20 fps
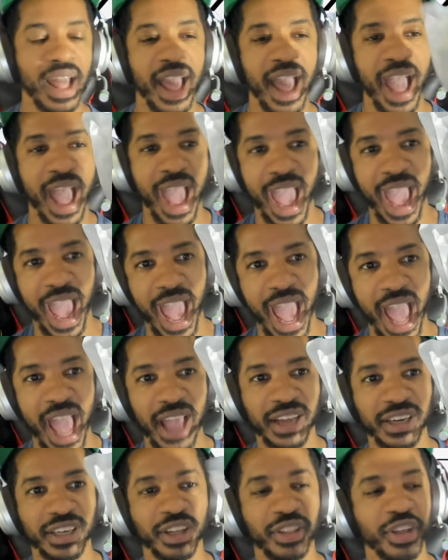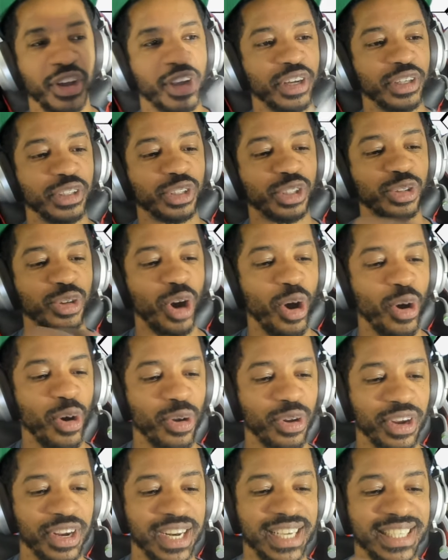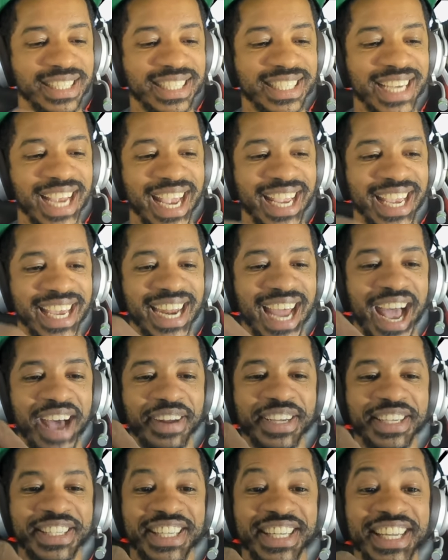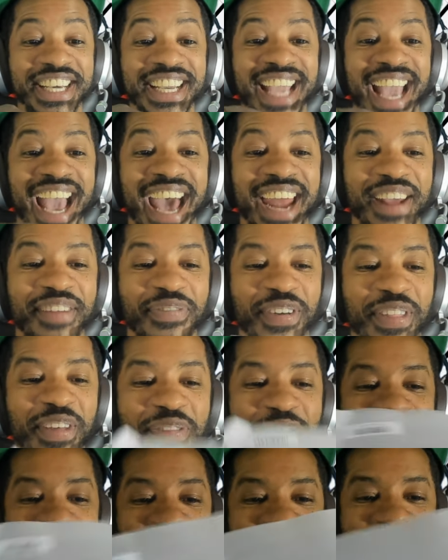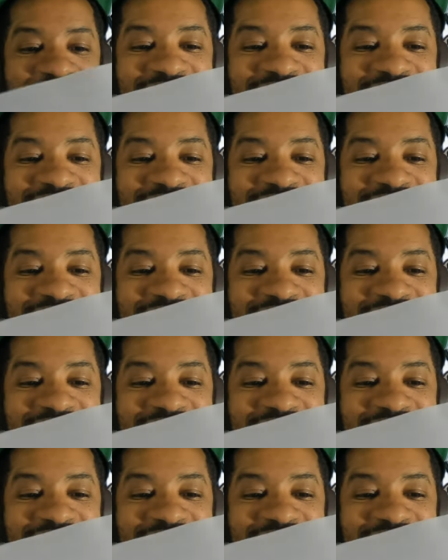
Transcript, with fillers: and the controller. Let's check it out. Let's look at it for the first